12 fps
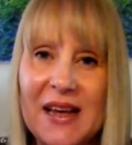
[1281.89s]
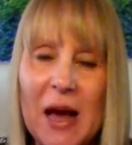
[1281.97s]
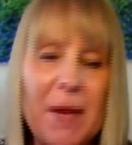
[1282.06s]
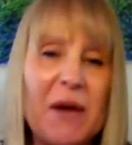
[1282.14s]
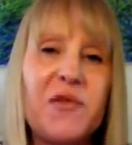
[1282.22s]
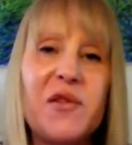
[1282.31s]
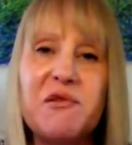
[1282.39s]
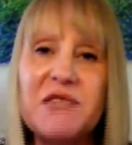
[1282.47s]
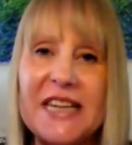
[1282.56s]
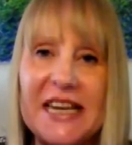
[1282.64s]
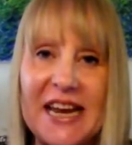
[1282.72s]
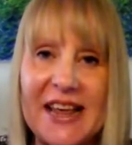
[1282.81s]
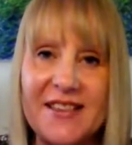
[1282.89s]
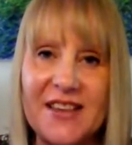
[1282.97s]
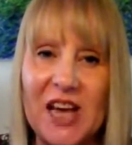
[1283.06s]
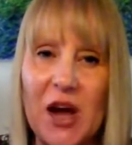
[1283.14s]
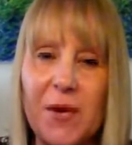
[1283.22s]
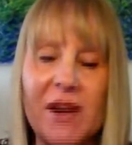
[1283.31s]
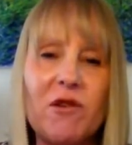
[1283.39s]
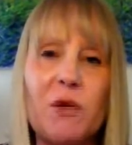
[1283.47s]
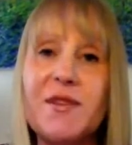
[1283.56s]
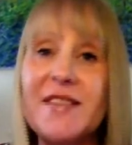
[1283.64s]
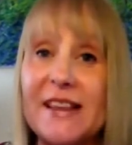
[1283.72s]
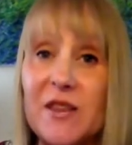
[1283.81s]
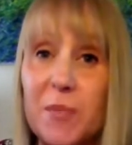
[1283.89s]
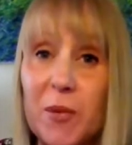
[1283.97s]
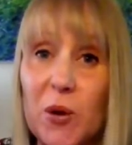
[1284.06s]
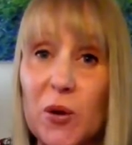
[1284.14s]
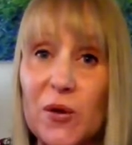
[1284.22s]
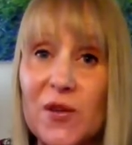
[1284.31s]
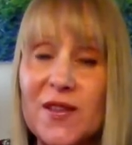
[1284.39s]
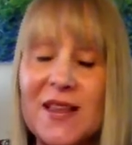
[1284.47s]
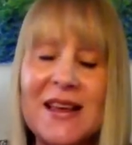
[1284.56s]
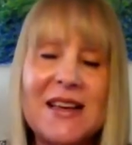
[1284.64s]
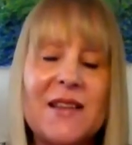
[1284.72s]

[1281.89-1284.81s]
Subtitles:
about 15 years ago, and I wrote 6 books.